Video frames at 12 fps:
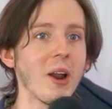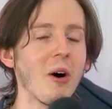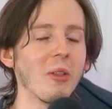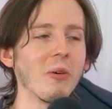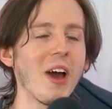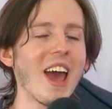
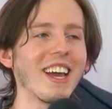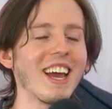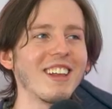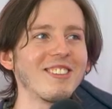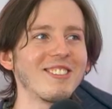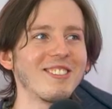all the way.
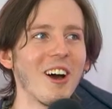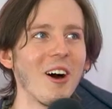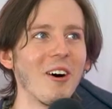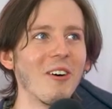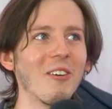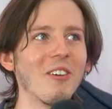And
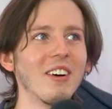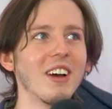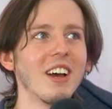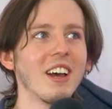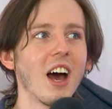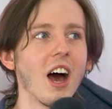so
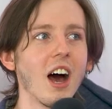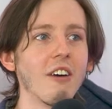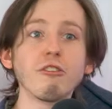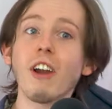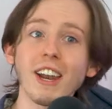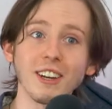uh,
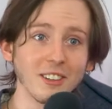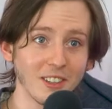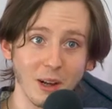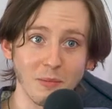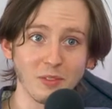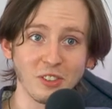Fred
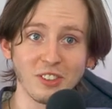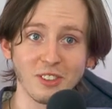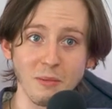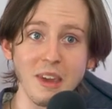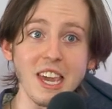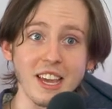comes
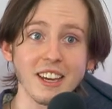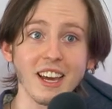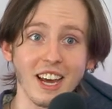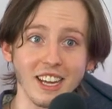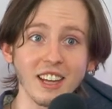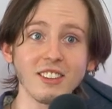to me.
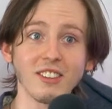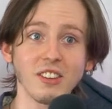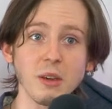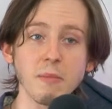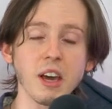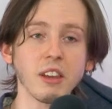I get this
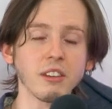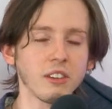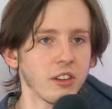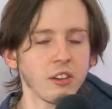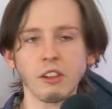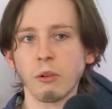email
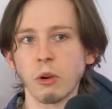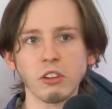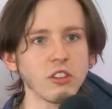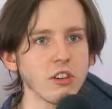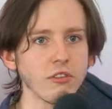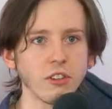that they want to
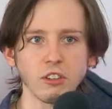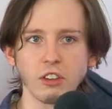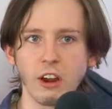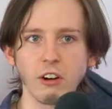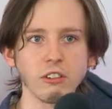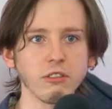see you for this
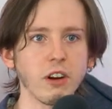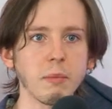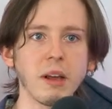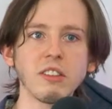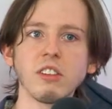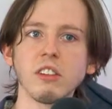character, Fred
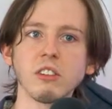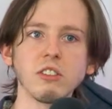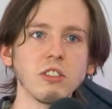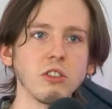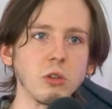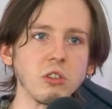Benson. There's
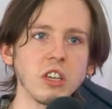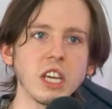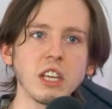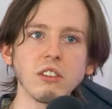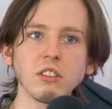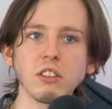these two
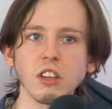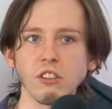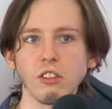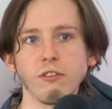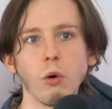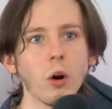scenes.
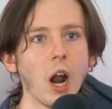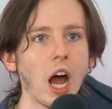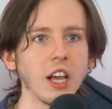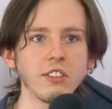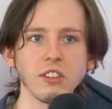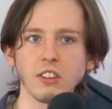He's a four
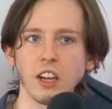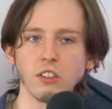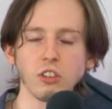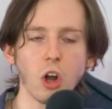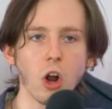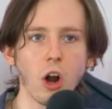eyes. He's got a
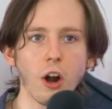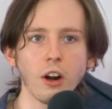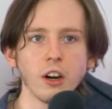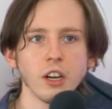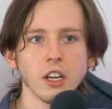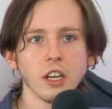scar.
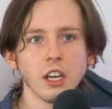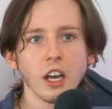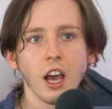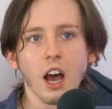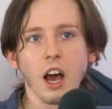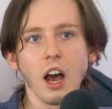
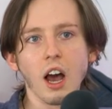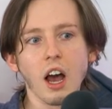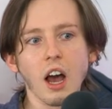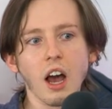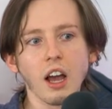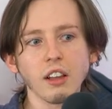
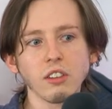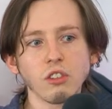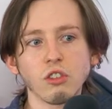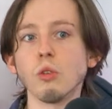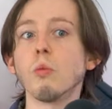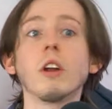Uh,
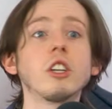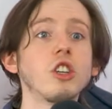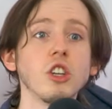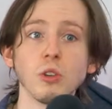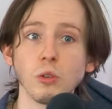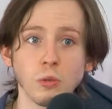do what
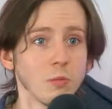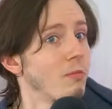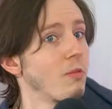you